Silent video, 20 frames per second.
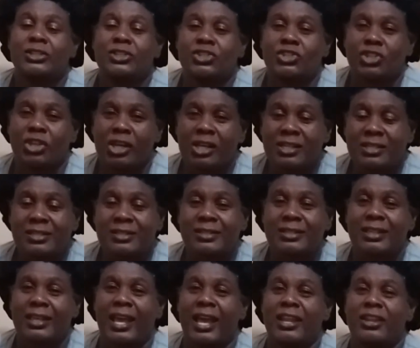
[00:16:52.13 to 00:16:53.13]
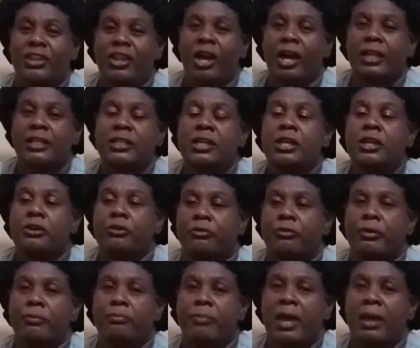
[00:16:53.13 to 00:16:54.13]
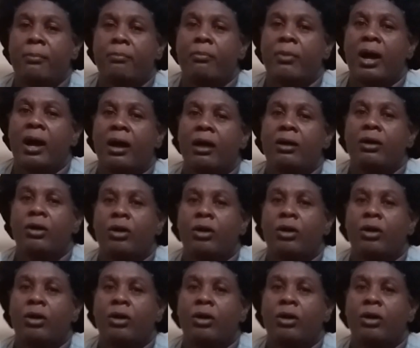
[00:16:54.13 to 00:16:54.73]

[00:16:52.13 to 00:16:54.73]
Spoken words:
Just cannot remember.